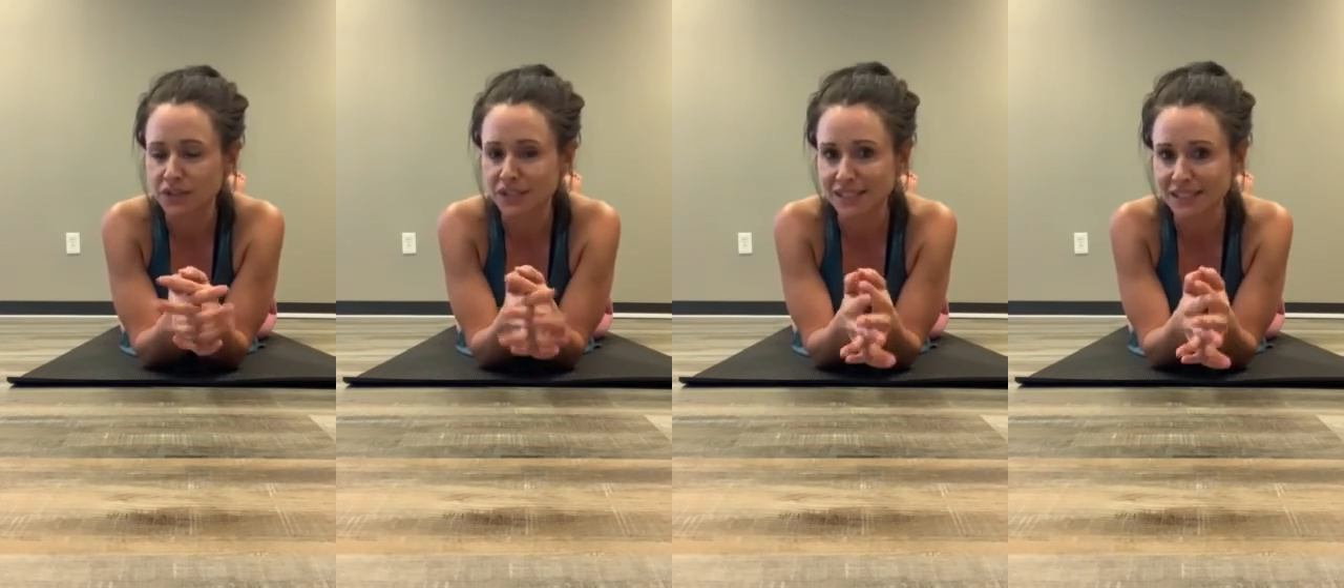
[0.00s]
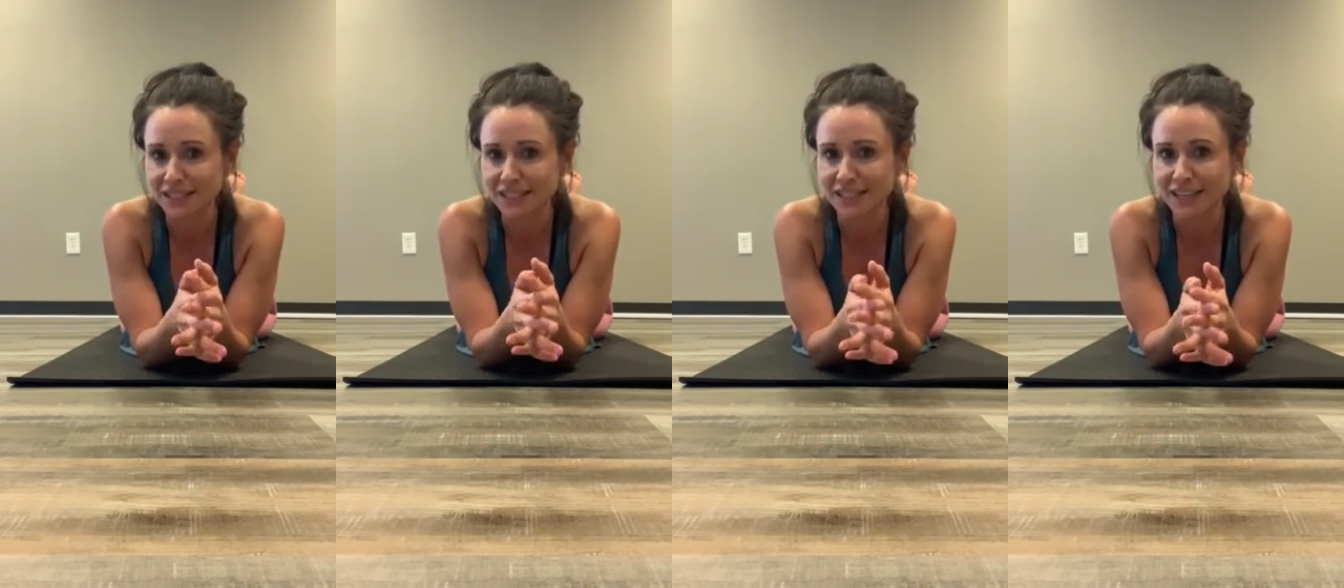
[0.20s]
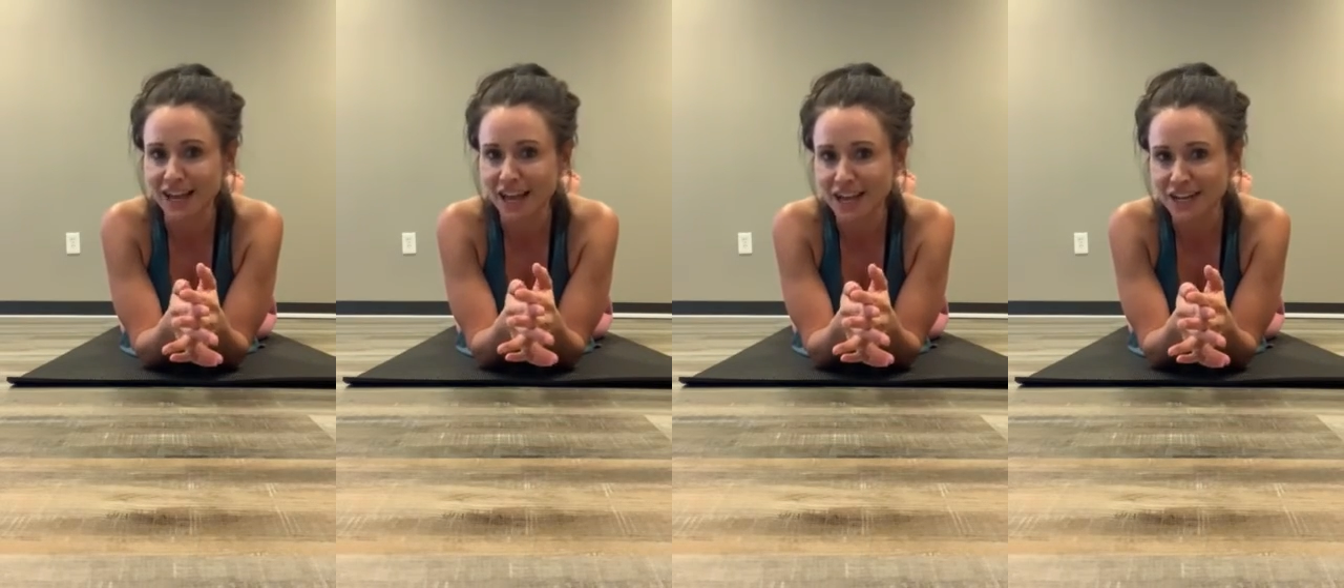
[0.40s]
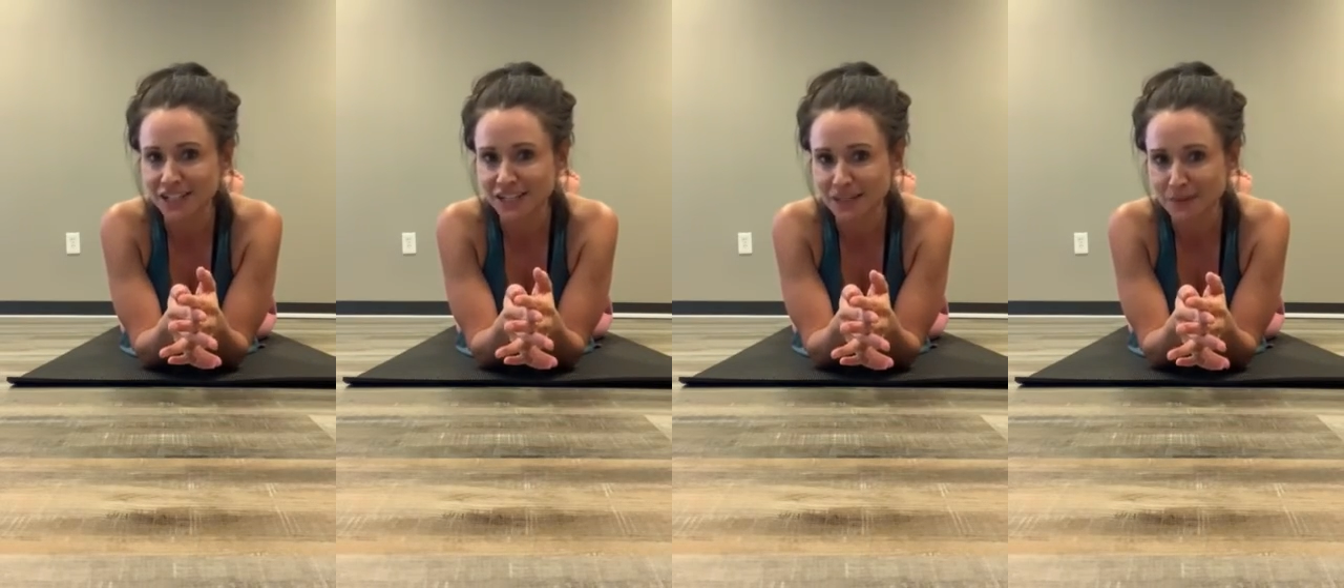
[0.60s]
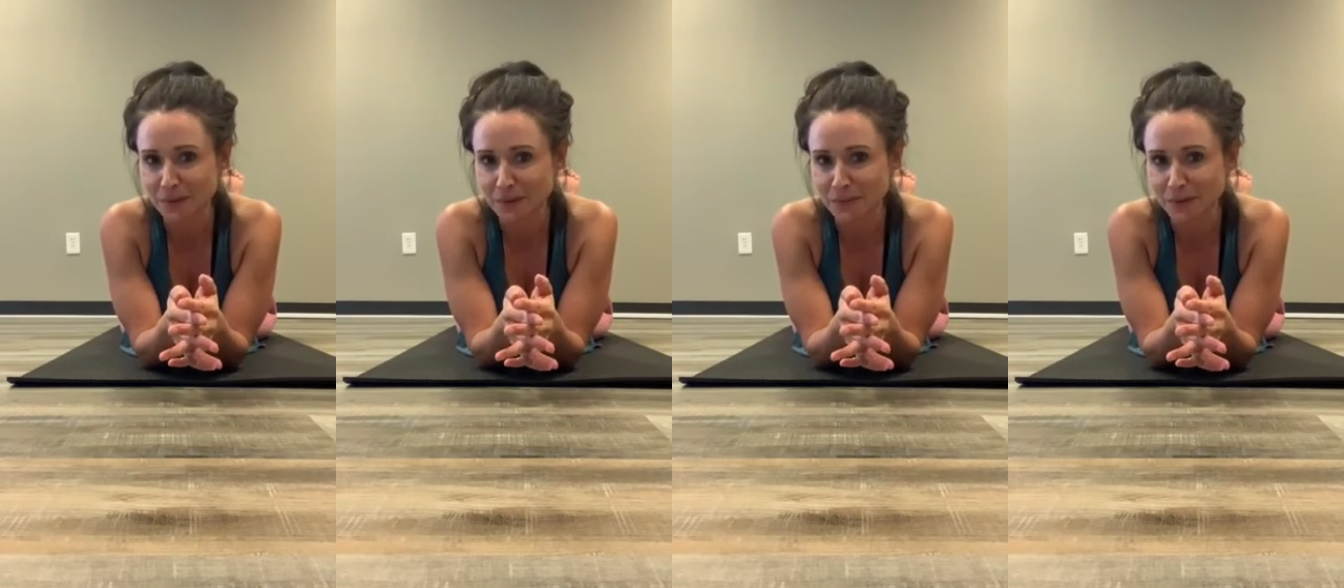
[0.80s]
disengage
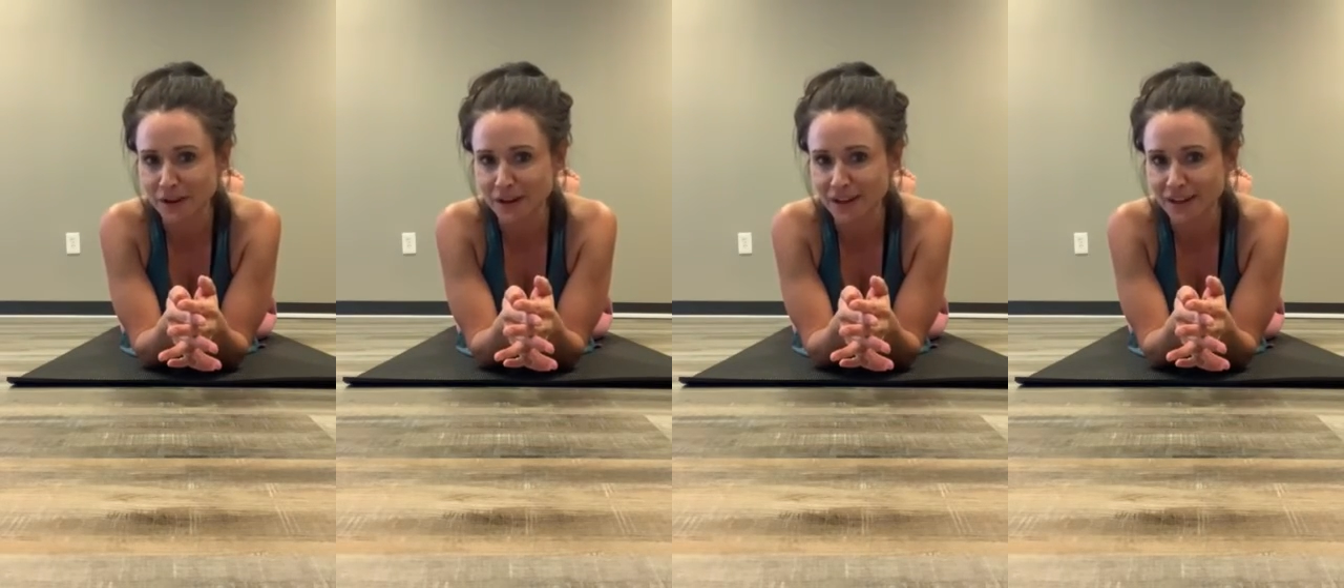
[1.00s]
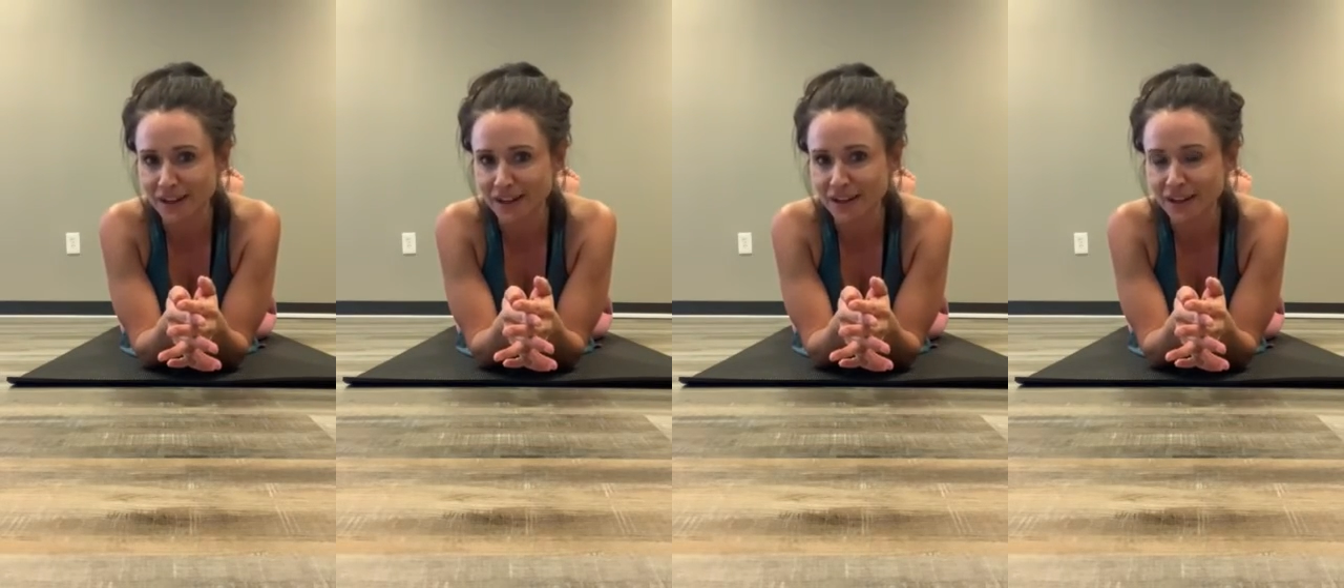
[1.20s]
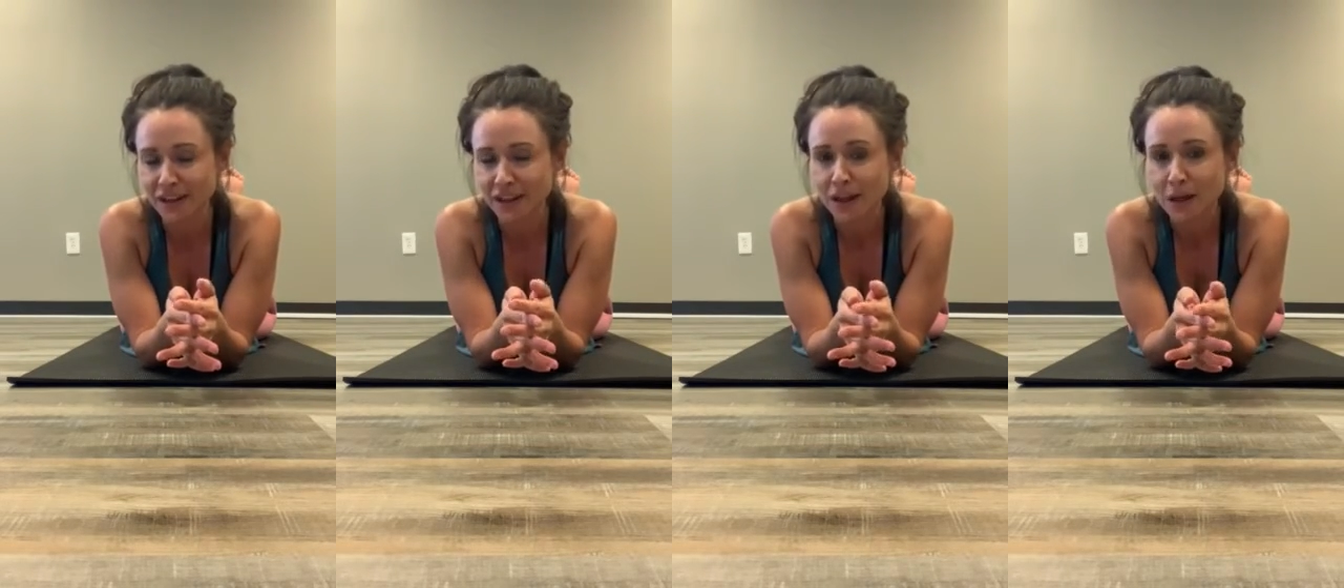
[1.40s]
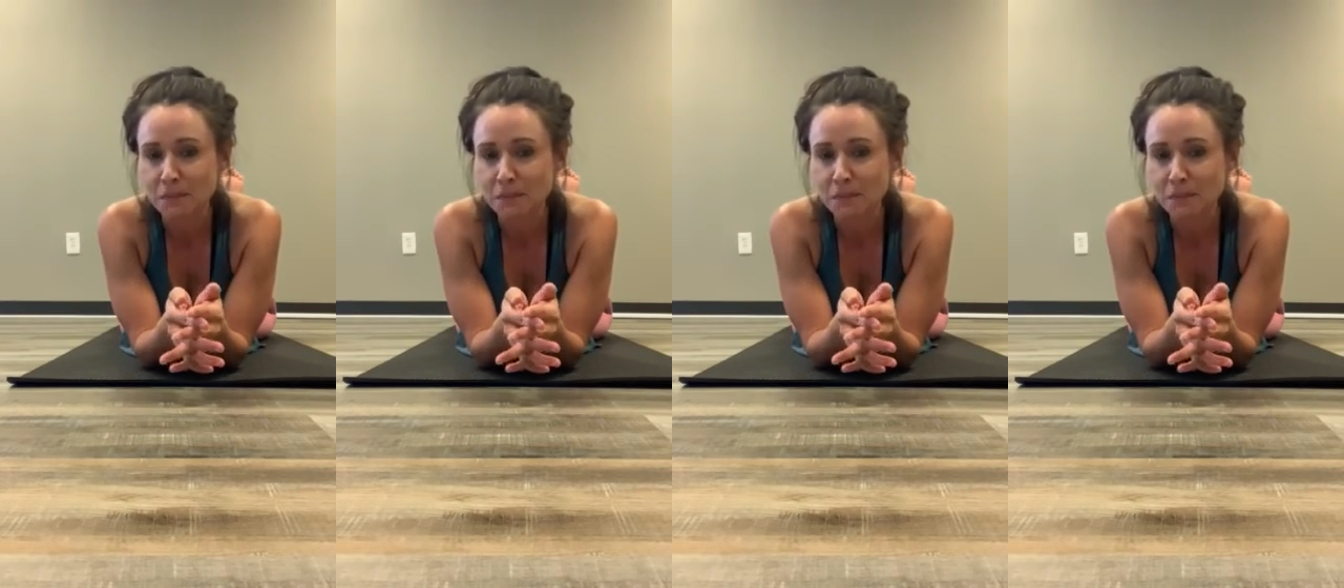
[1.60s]
the upper body,